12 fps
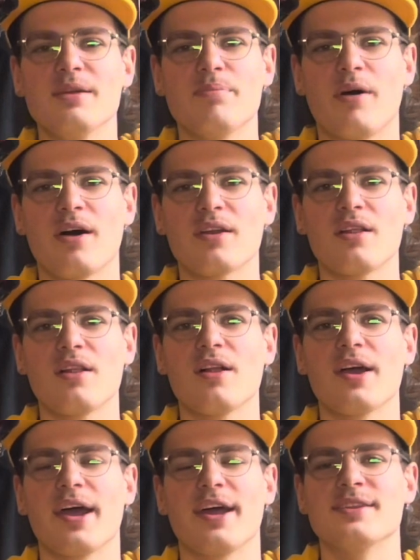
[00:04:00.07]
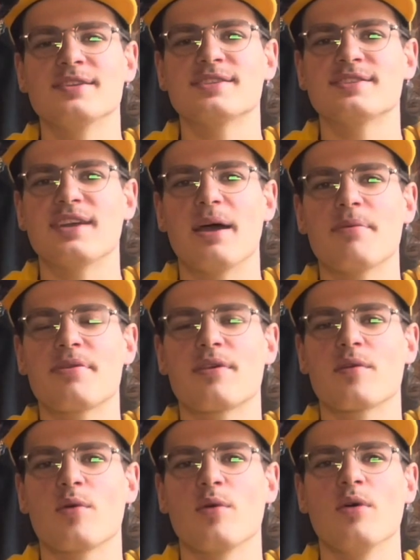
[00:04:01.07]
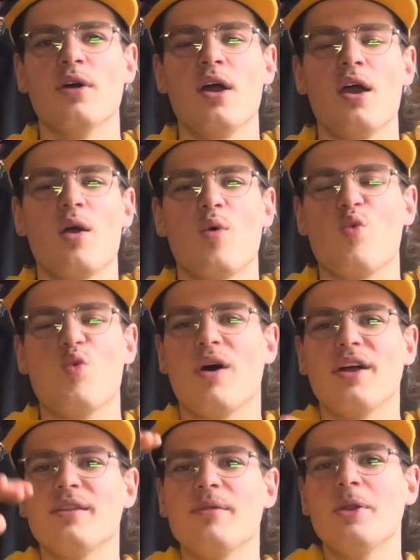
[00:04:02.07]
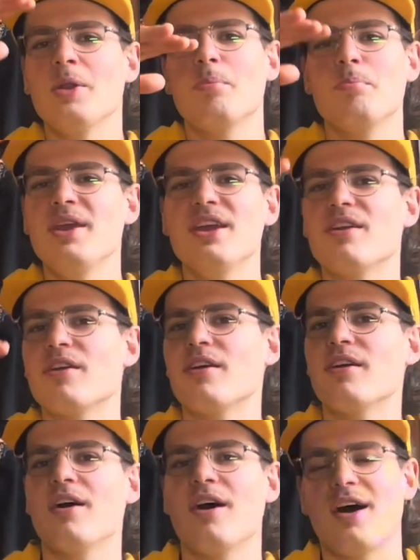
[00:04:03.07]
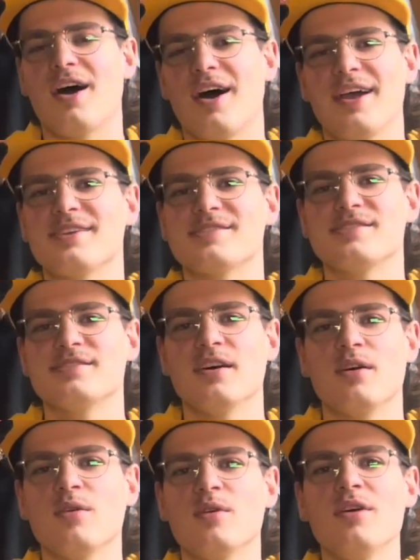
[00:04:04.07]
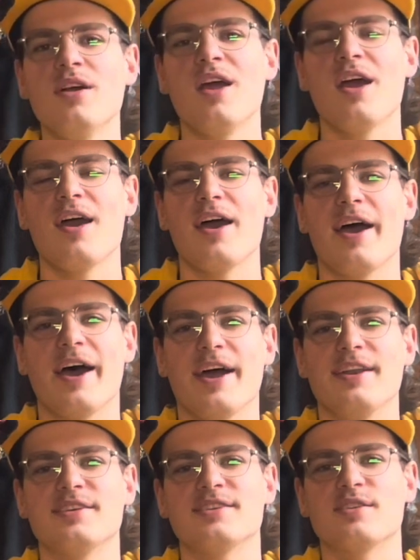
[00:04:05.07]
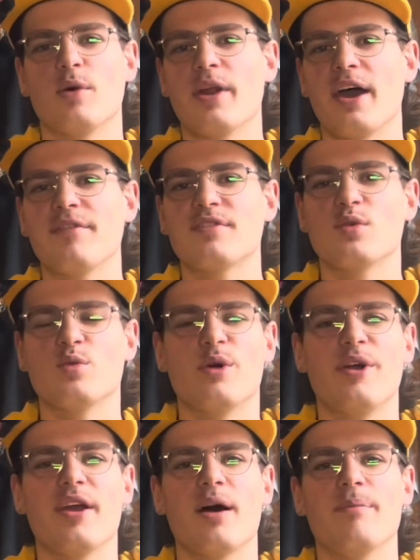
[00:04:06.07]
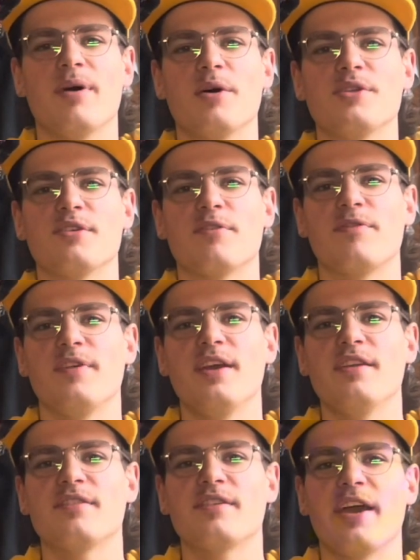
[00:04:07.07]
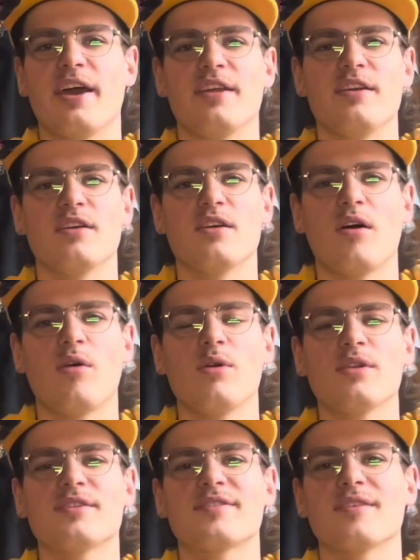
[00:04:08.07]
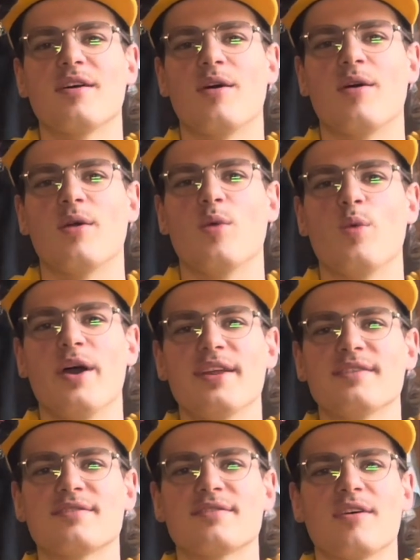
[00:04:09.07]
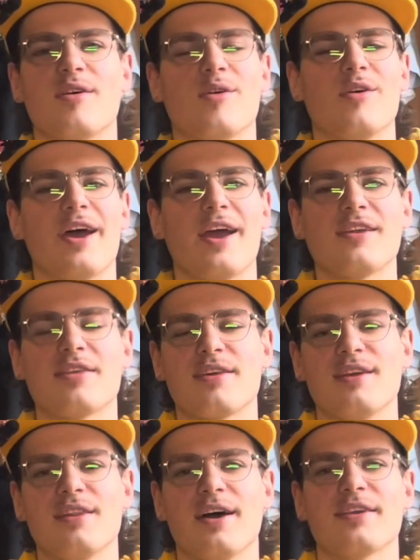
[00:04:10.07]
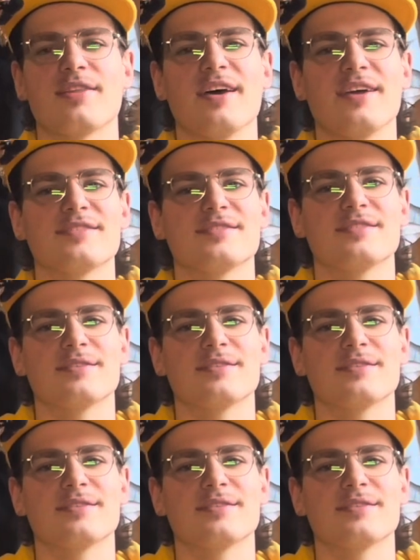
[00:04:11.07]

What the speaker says: puddle and step through 1 meter high snow and don't have to worry about your feet getting cold or wet or anything like that.